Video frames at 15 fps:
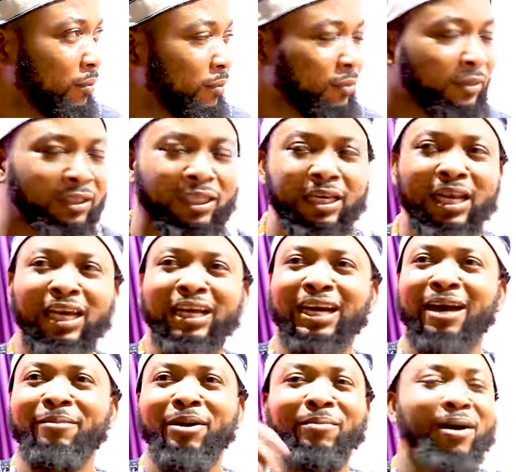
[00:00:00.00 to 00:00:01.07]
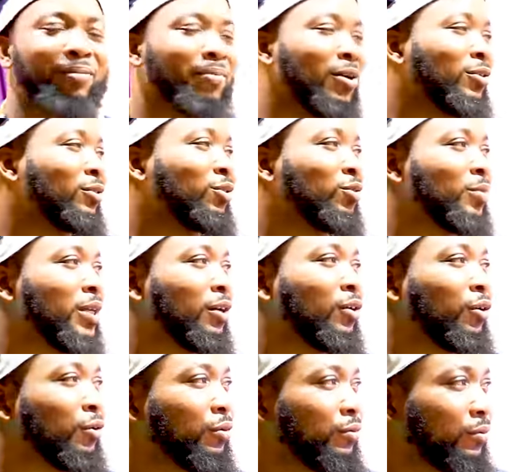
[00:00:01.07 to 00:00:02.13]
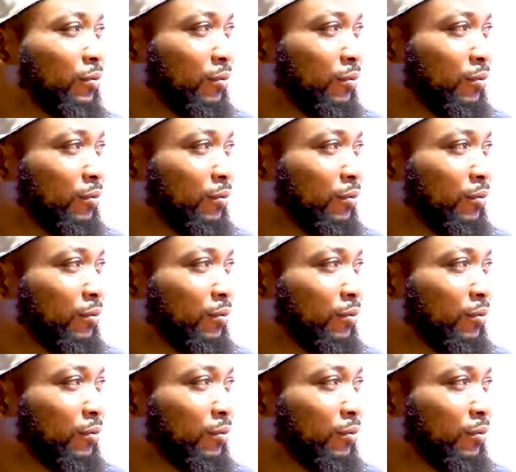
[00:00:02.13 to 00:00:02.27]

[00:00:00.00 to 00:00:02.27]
Into ni crab about on to mean call.